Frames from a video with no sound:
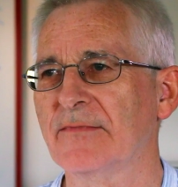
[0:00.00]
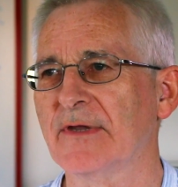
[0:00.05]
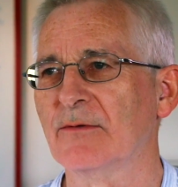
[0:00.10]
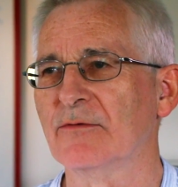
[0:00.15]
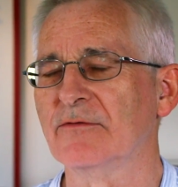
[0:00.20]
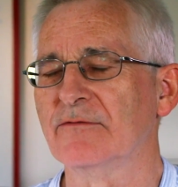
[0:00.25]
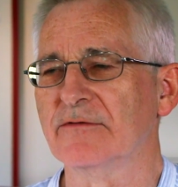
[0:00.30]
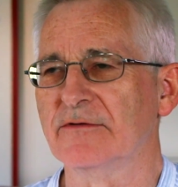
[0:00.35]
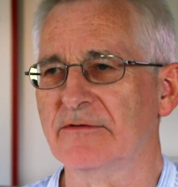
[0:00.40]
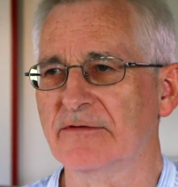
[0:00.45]

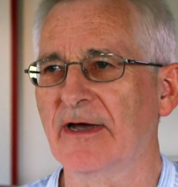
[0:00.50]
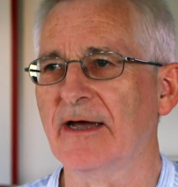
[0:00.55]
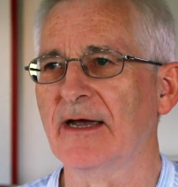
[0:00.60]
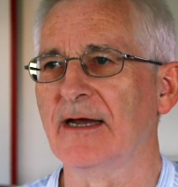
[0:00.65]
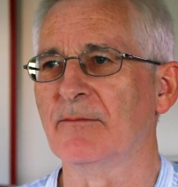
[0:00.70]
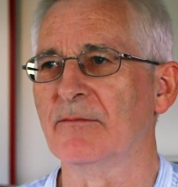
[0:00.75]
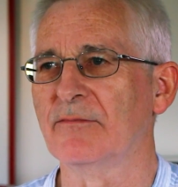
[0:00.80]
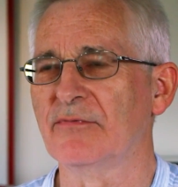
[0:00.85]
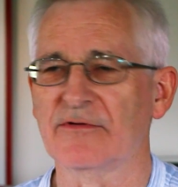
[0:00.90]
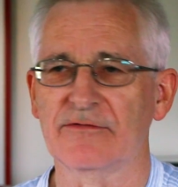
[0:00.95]
that was the
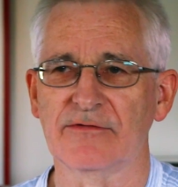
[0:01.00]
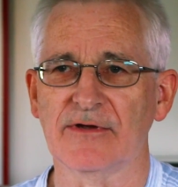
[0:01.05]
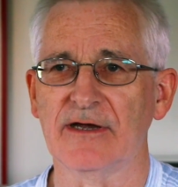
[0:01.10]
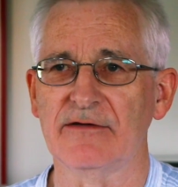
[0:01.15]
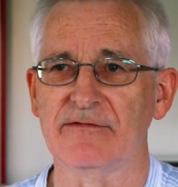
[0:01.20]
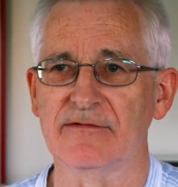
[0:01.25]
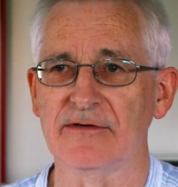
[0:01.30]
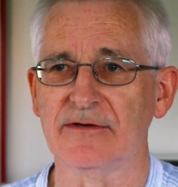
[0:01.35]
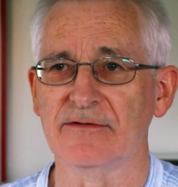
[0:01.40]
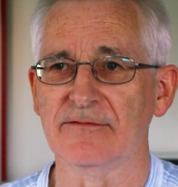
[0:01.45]
time
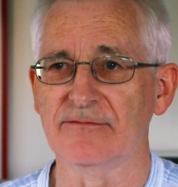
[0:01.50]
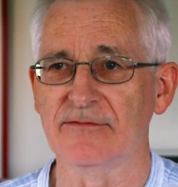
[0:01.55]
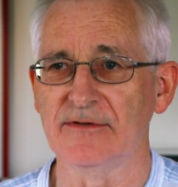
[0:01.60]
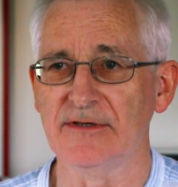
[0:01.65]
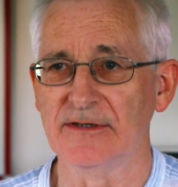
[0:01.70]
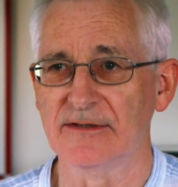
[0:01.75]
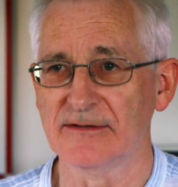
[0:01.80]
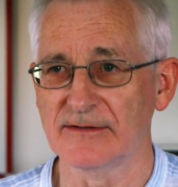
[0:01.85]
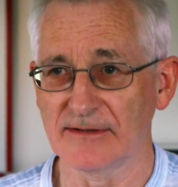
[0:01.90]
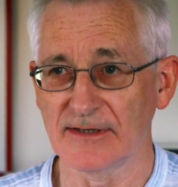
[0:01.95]
precisely of
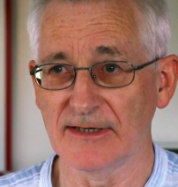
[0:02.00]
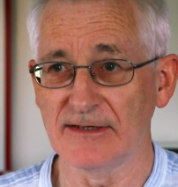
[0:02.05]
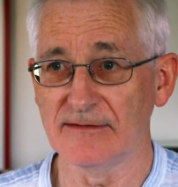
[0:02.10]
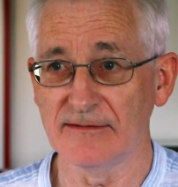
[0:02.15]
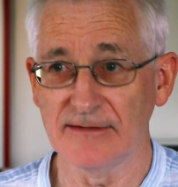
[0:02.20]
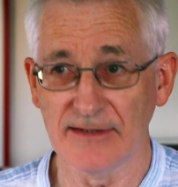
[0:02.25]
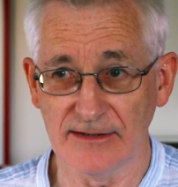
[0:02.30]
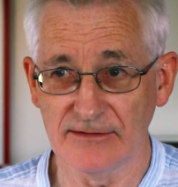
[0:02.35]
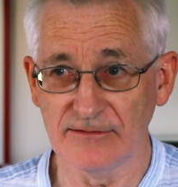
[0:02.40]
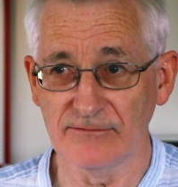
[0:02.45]
the
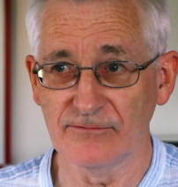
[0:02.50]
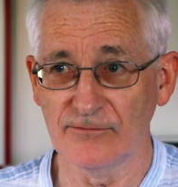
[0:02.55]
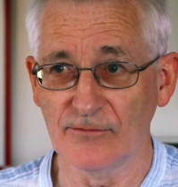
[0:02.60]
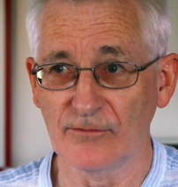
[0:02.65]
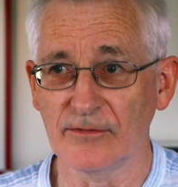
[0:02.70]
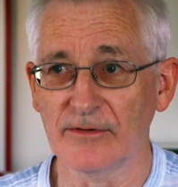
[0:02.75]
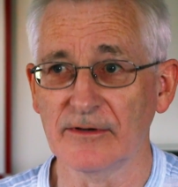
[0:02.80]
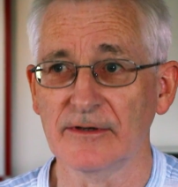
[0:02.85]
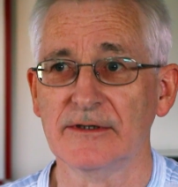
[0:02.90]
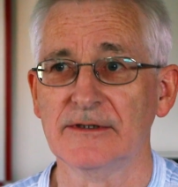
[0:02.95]

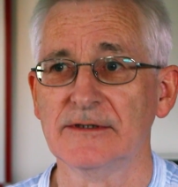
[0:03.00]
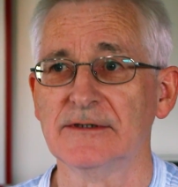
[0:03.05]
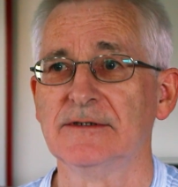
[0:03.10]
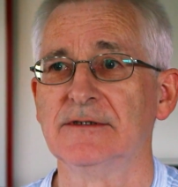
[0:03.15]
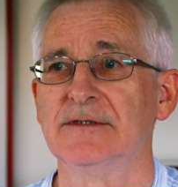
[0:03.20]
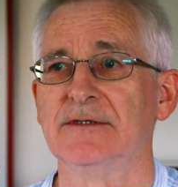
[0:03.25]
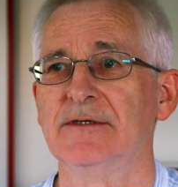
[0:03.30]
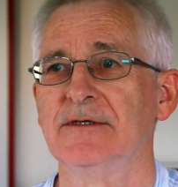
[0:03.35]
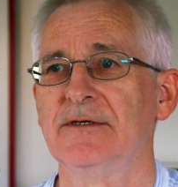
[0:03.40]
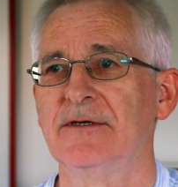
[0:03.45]
1984
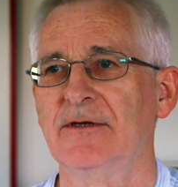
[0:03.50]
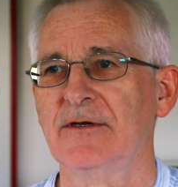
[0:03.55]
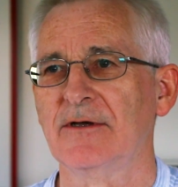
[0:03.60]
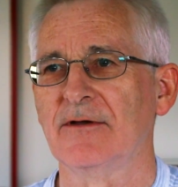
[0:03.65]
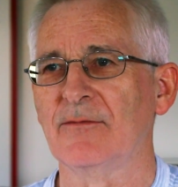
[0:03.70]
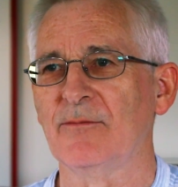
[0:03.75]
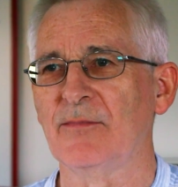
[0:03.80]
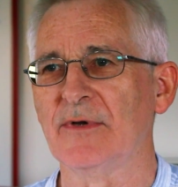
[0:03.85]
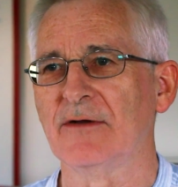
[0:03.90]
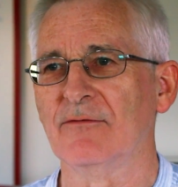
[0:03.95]

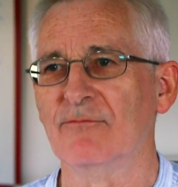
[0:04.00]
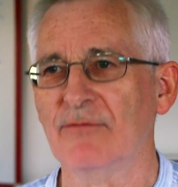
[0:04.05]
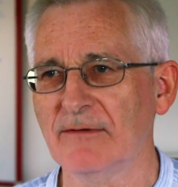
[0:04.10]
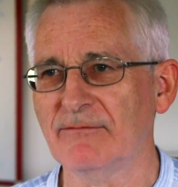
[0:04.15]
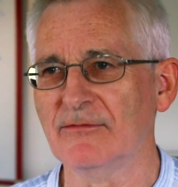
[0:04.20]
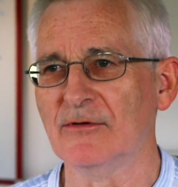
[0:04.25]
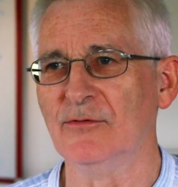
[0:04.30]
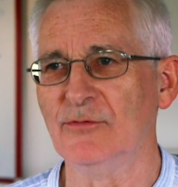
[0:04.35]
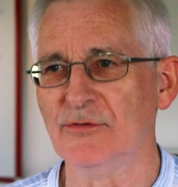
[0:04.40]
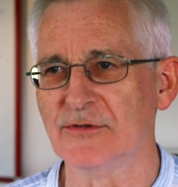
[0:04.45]
big
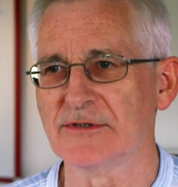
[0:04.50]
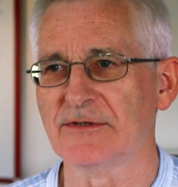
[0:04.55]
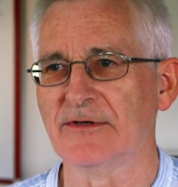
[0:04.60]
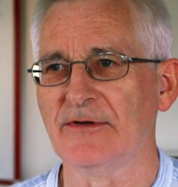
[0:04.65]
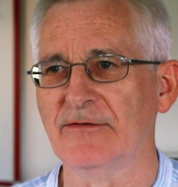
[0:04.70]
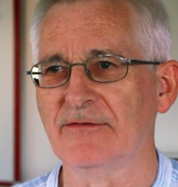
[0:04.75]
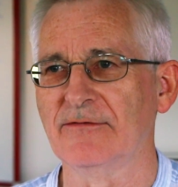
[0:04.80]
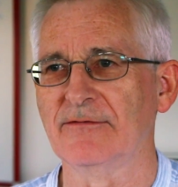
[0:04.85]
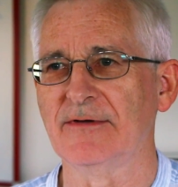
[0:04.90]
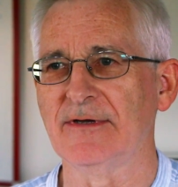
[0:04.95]
revolution
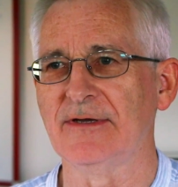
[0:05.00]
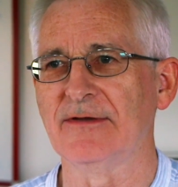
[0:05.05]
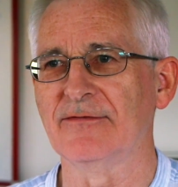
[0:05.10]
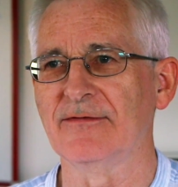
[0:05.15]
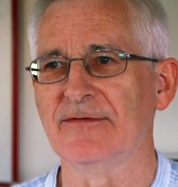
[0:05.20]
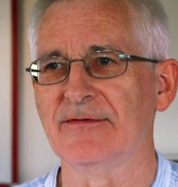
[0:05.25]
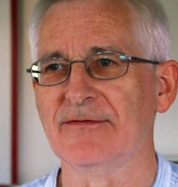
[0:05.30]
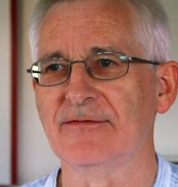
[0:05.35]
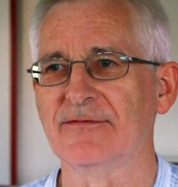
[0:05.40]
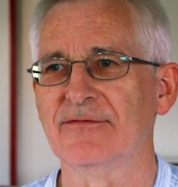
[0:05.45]
in,
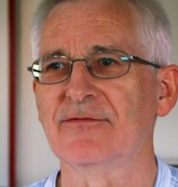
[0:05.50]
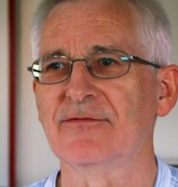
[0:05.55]
in, in